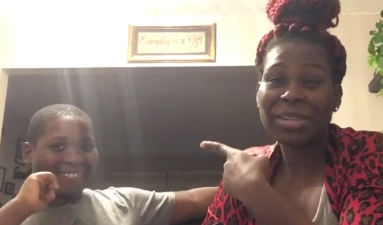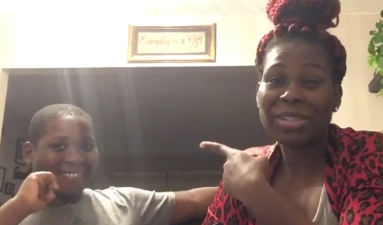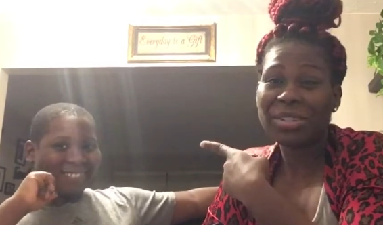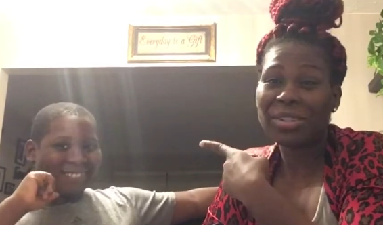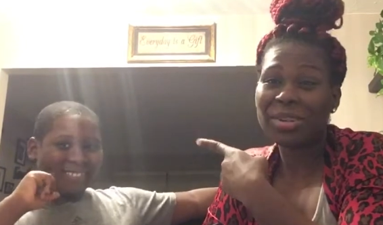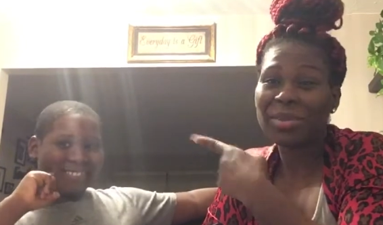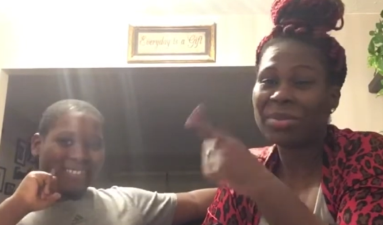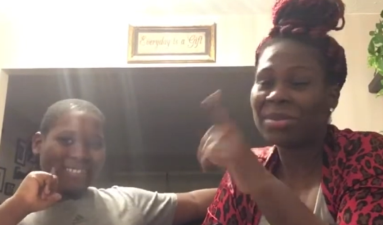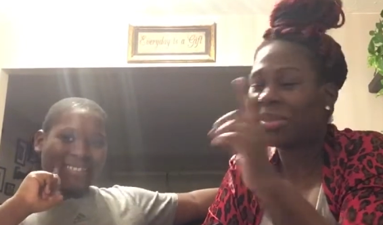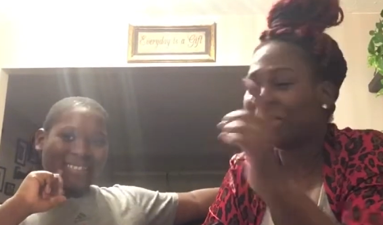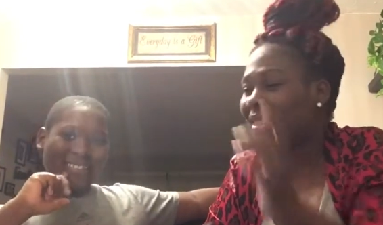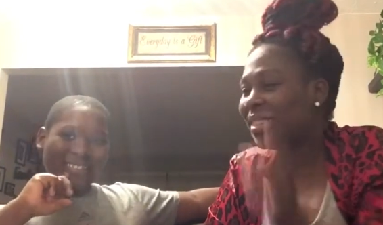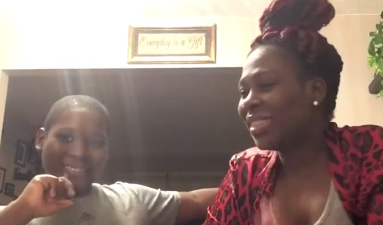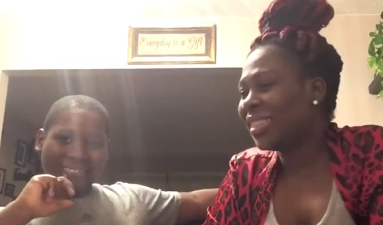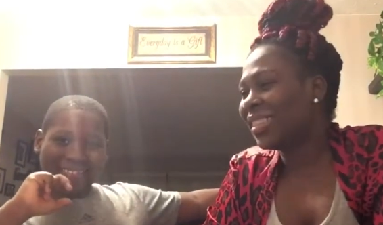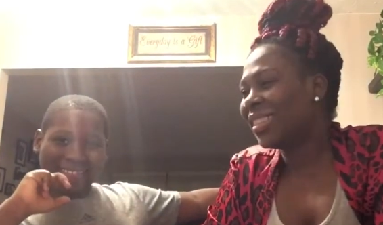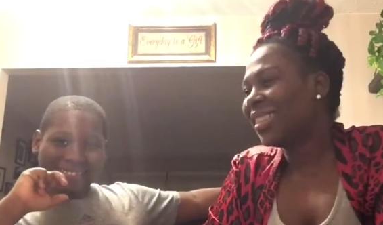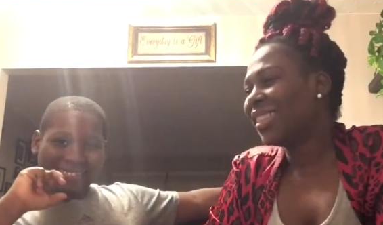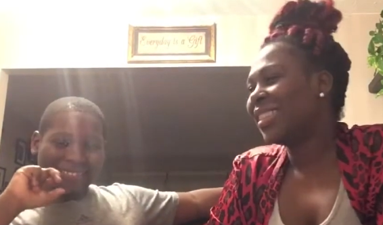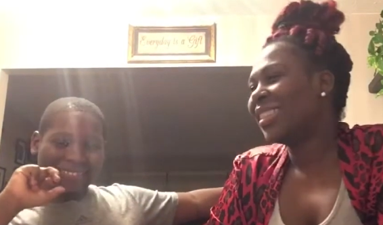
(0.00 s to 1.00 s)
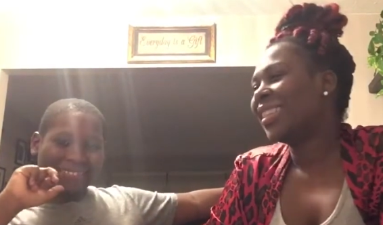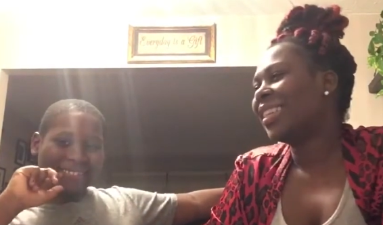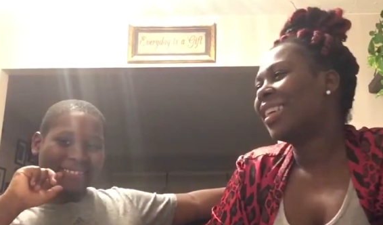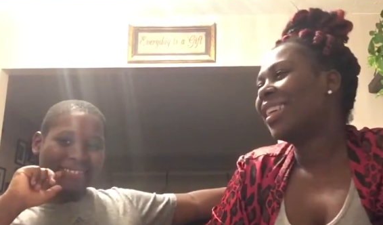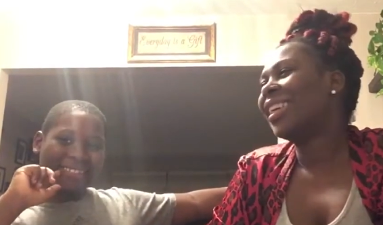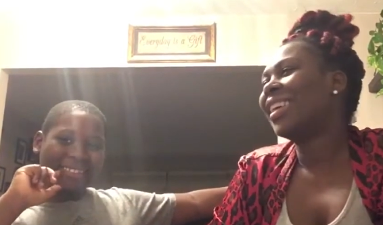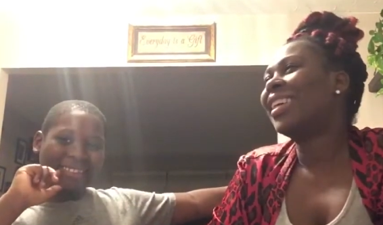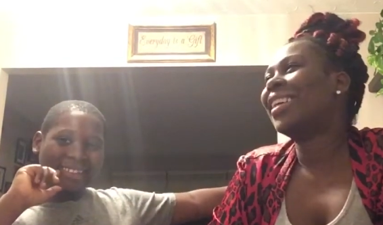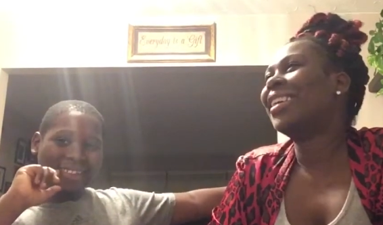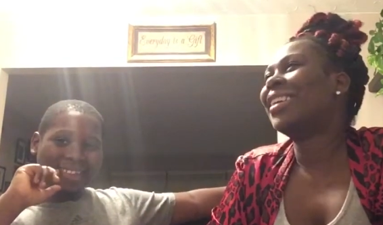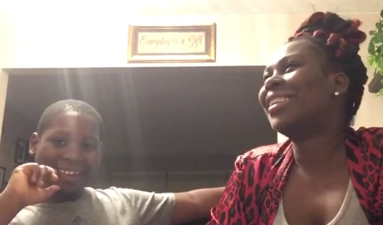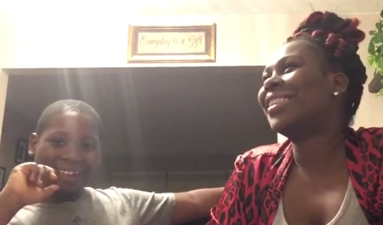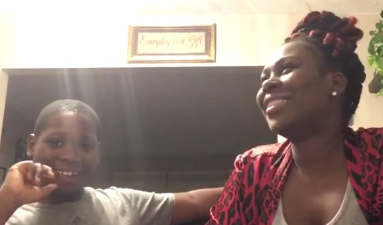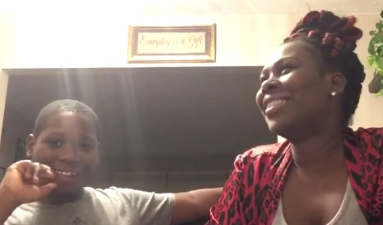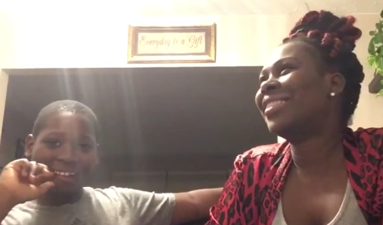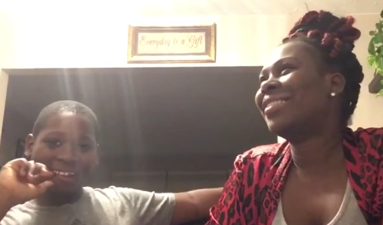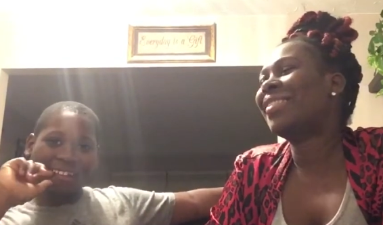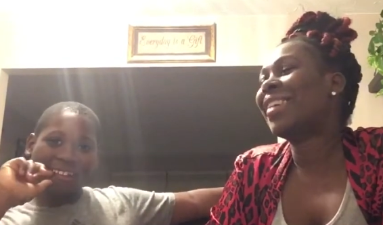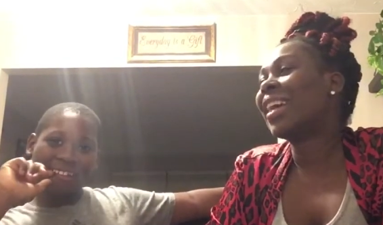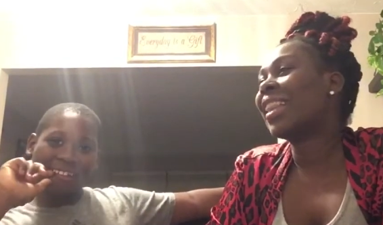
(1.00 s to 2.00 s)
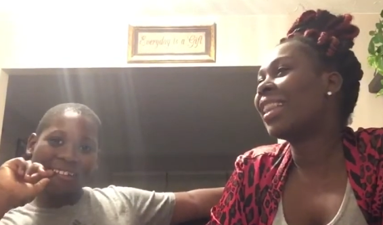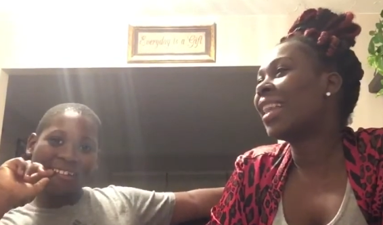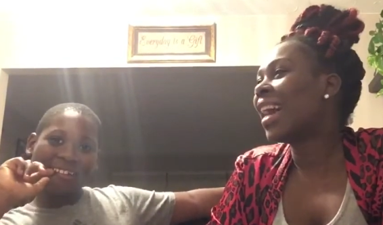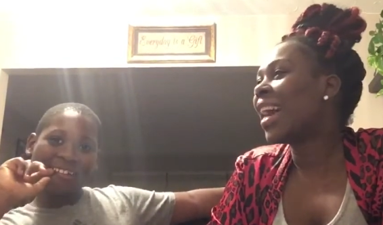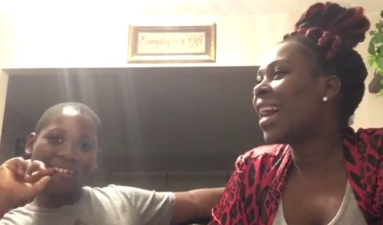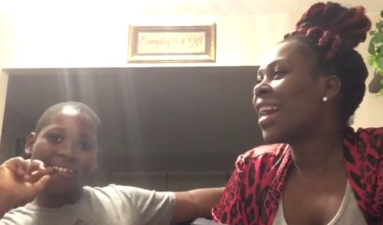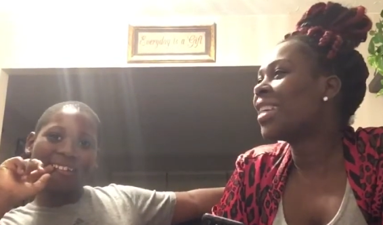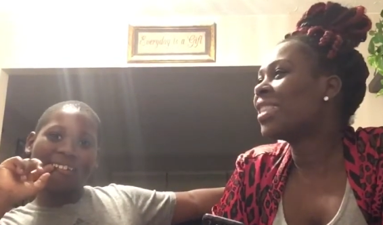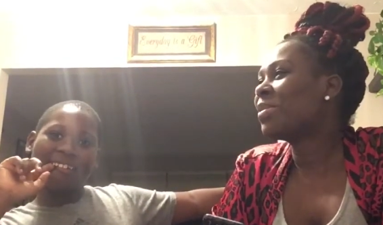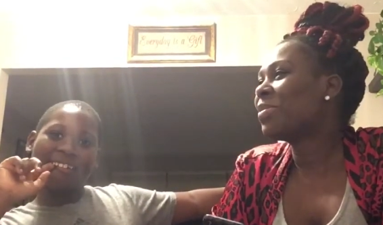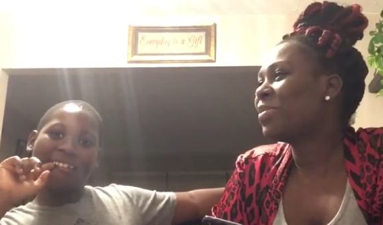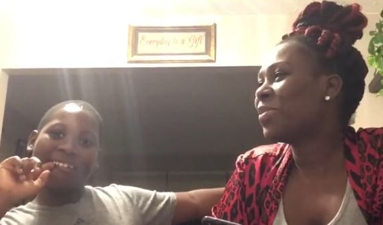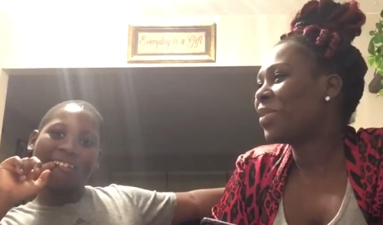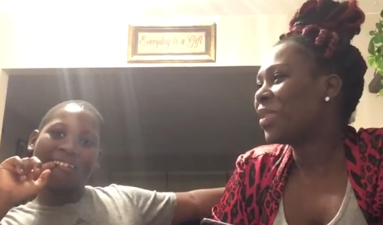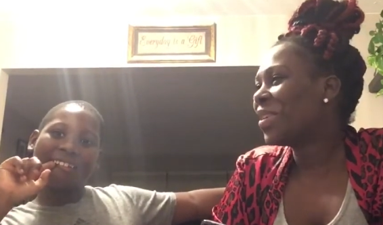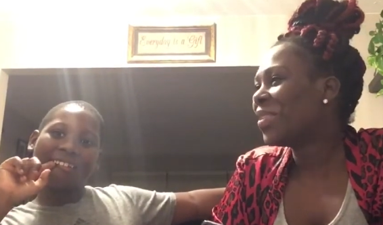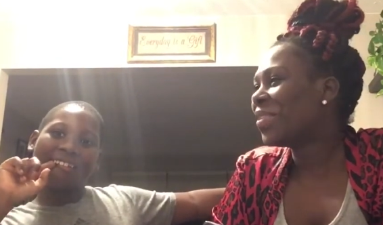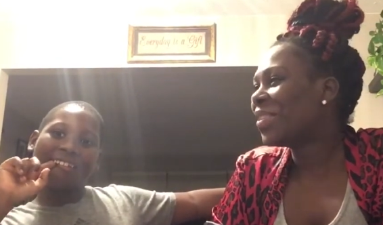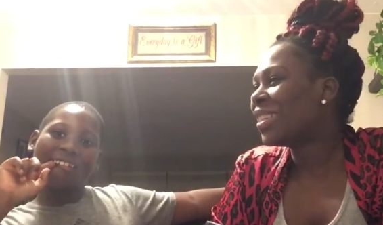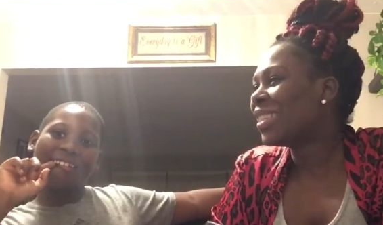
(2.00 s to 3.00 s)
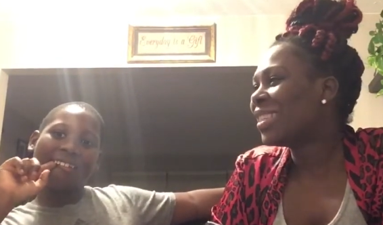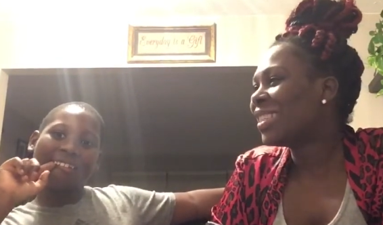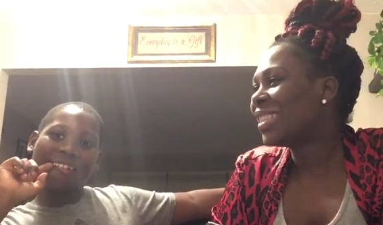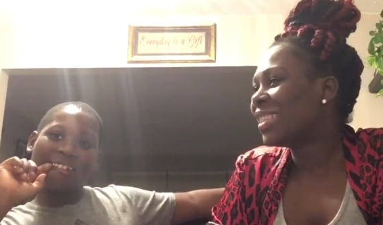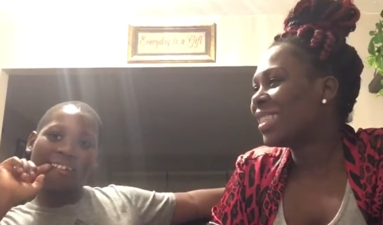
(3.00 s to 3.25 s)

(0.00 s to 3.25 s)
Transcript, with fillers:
Speaker 1: trouble. Um, my last boyfriend's